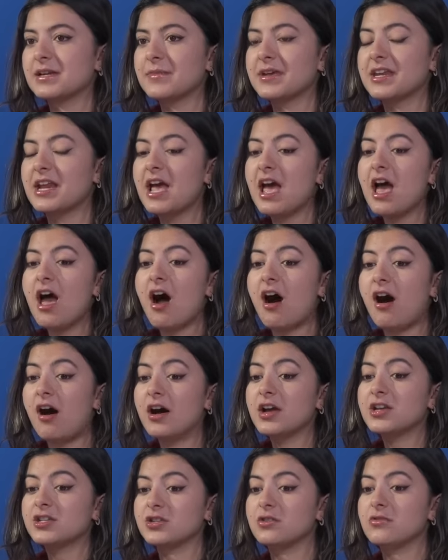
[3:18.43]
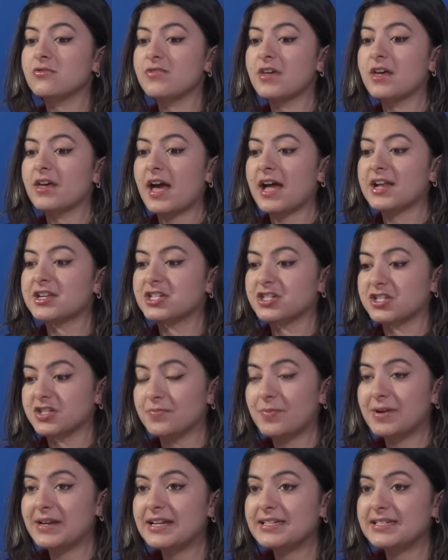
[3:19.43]
I mean, I do think actually
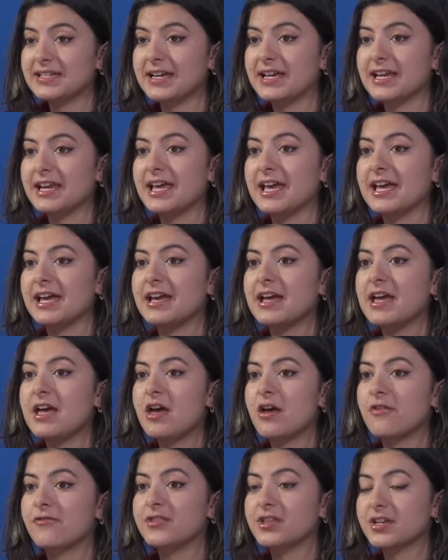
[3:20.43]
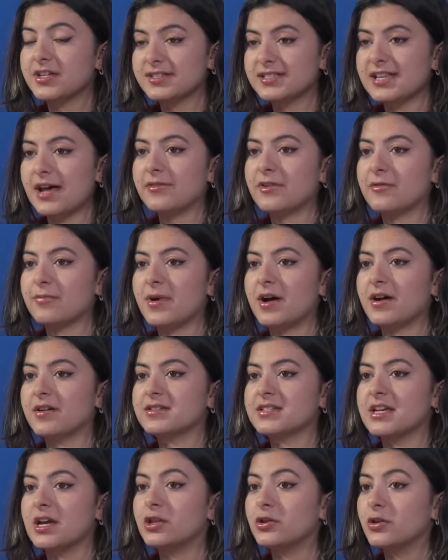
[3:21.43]
just politically for the Conservative
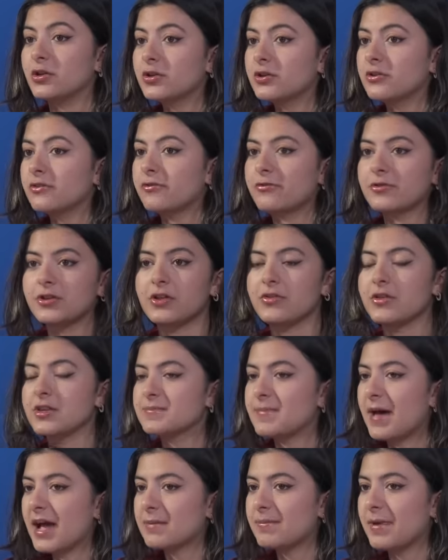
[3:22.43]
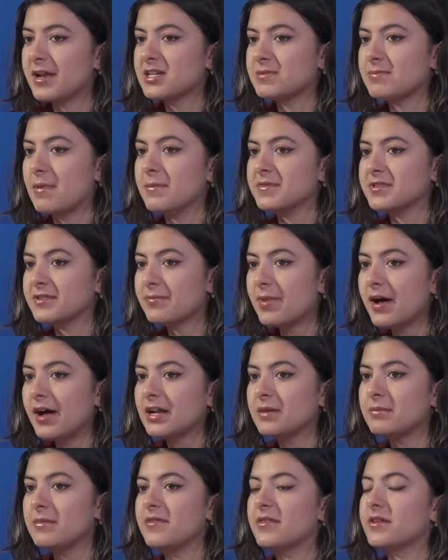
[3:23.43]
Party, a lot of, you know, those backbench members of
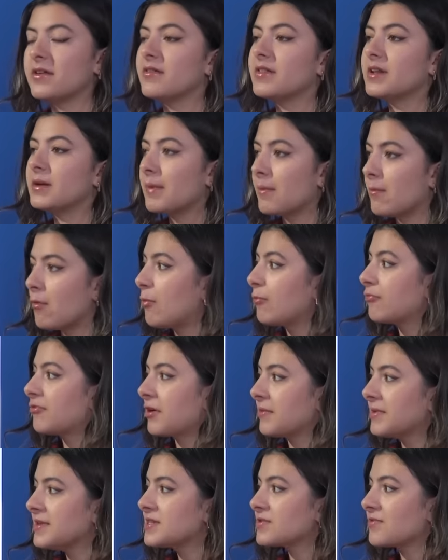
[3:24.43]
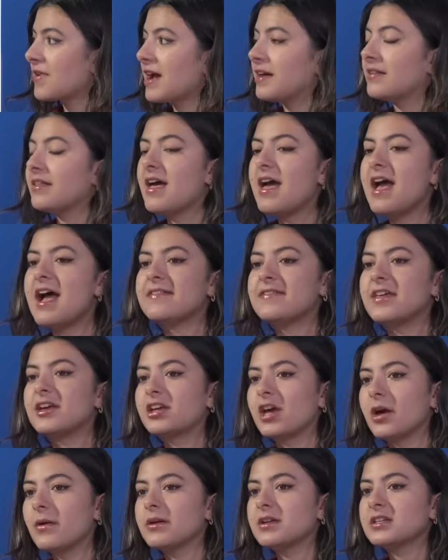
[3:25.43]
Parliament that are a little bit more pro-Israel,
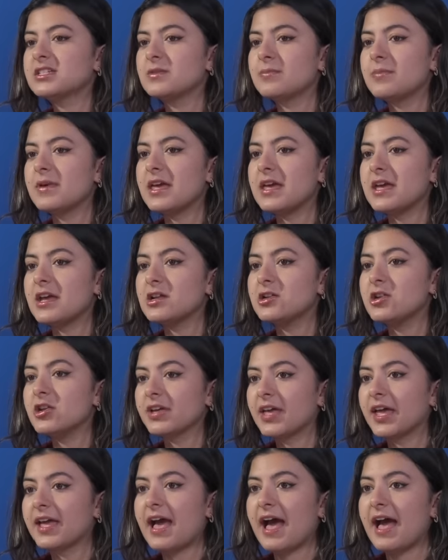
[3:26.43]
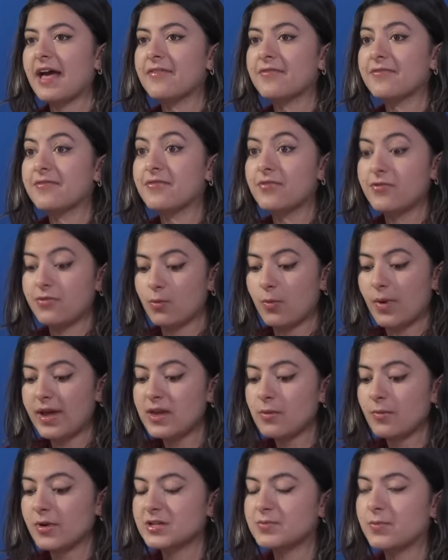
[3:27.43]
they're going to be looking at the
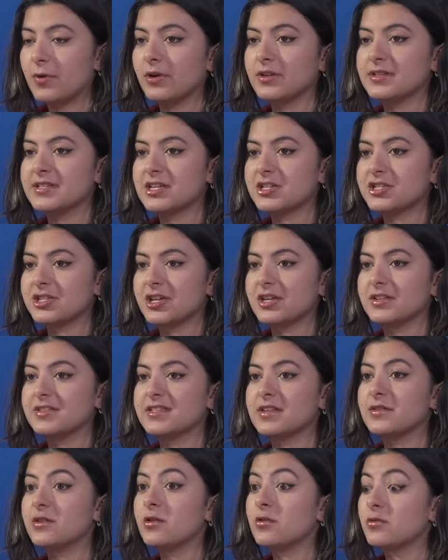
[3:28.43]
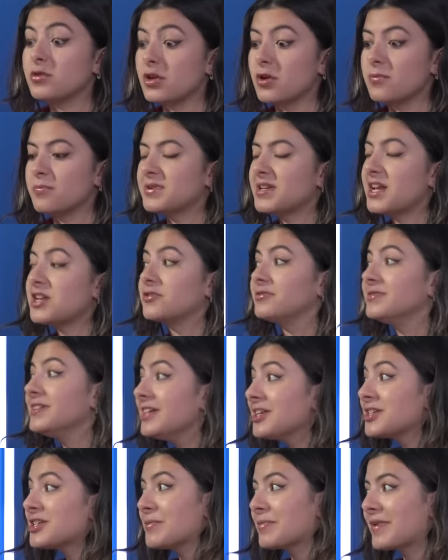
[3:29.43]
way in which politicians and, you know, potential
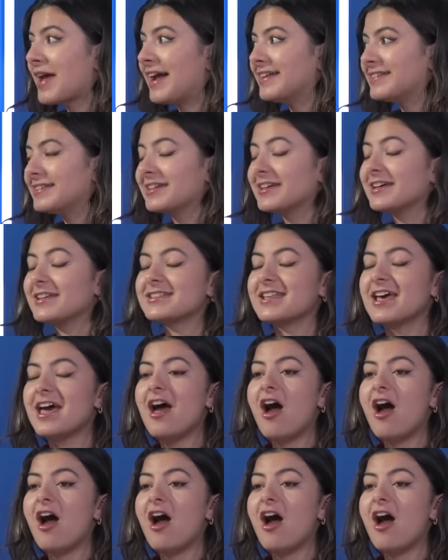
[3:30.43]
leadership candidates